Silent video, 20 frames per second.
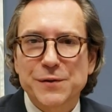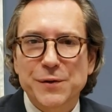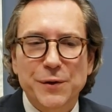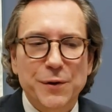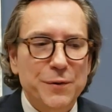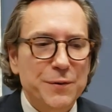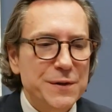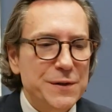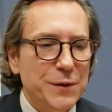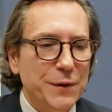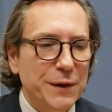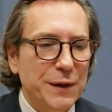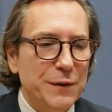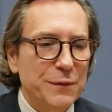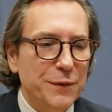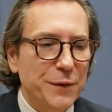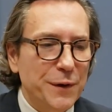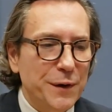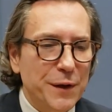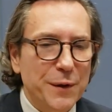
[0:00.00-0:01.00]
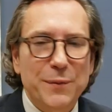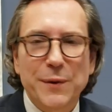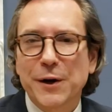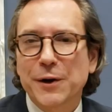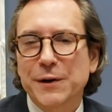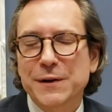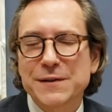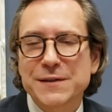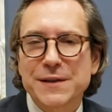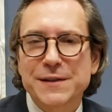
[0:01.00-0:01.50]
We're always looking for the
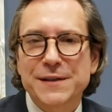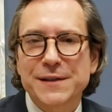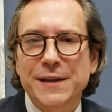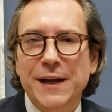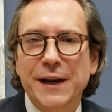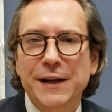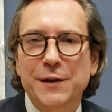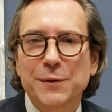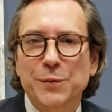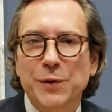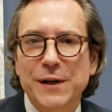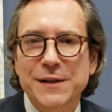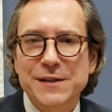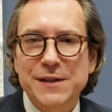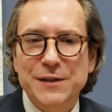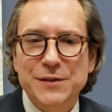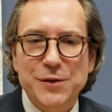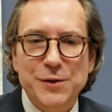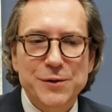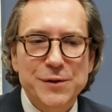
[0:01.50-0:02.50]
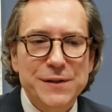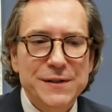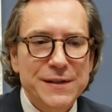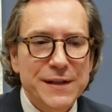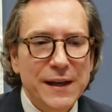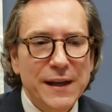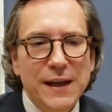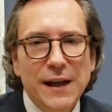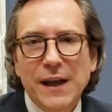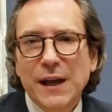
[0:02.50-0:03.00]
American Society of Plastic Surgeons.
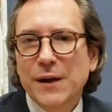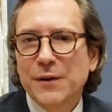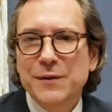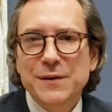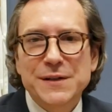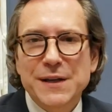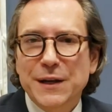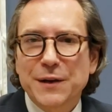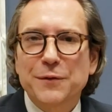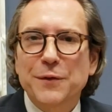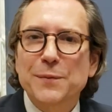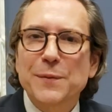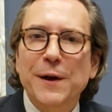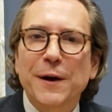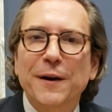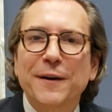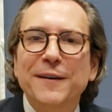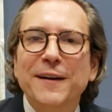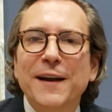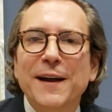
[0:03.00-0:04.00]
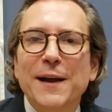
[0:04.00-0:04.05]
We take it from there.